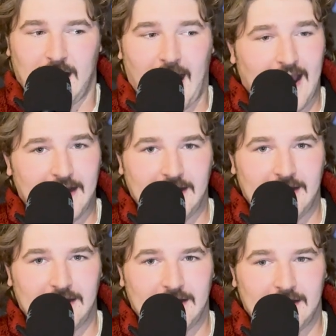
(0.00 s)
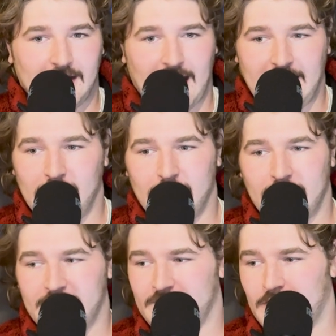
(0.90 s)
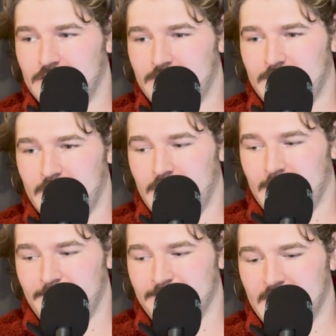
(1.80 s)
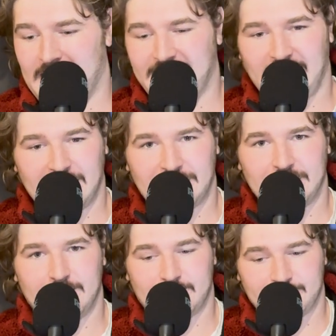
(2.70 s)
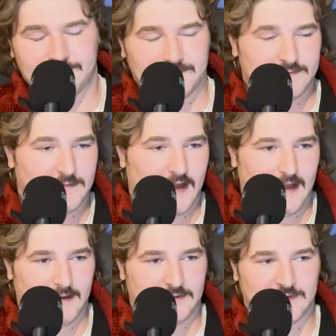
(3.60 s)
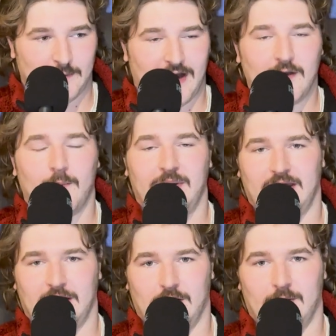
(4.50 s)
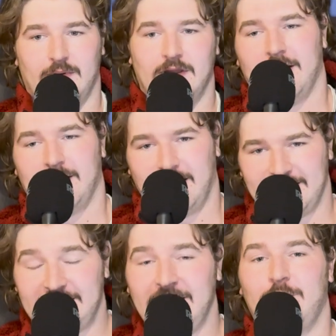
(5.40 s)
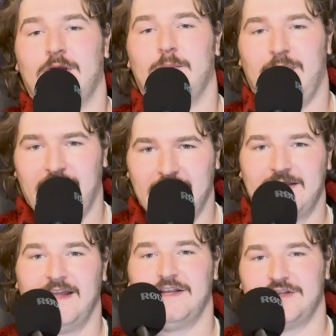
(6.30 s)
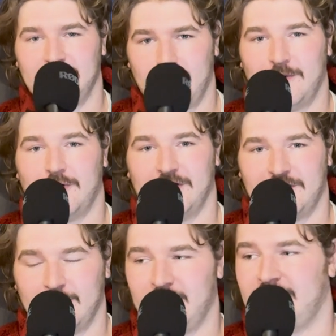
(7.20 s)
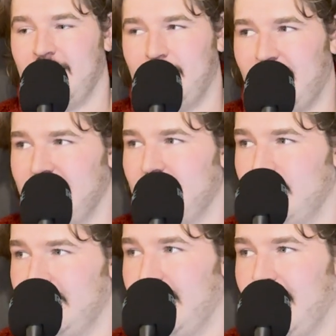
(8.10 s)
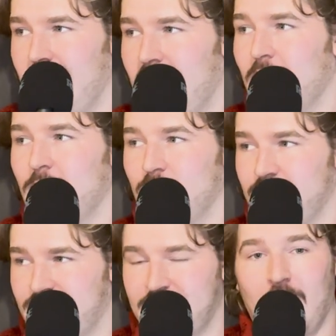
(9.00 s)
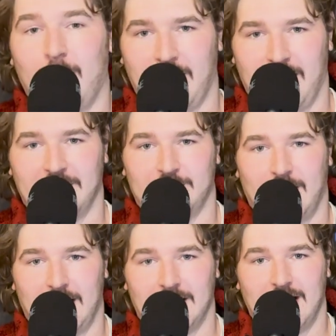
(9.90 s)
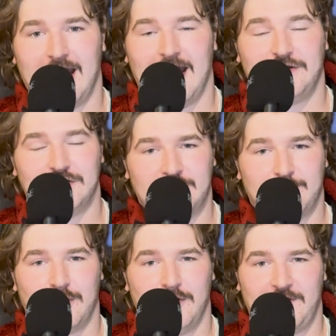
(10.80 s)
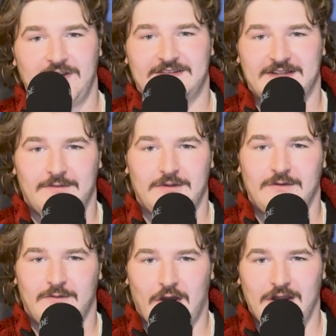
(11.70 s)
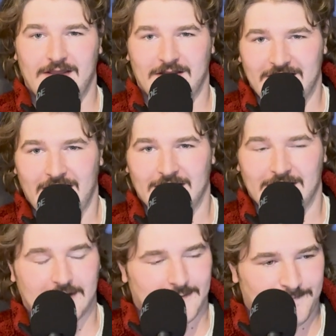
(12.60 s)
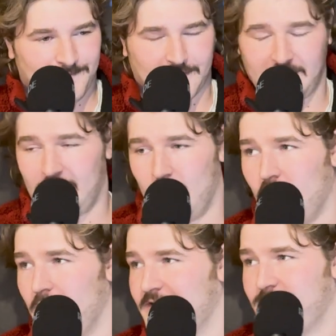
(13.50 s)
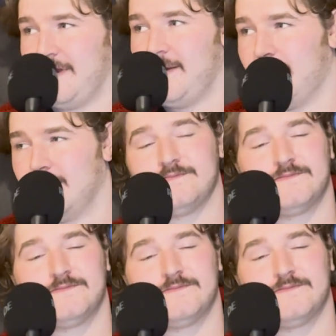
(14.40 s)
any other sort of addiction, hey, why not pick it up? Let's see if we can pick an addiction up Christmas, and by New Year, stop it as well. Just to prove to yourself that you've got it in the tank. A lot of these people,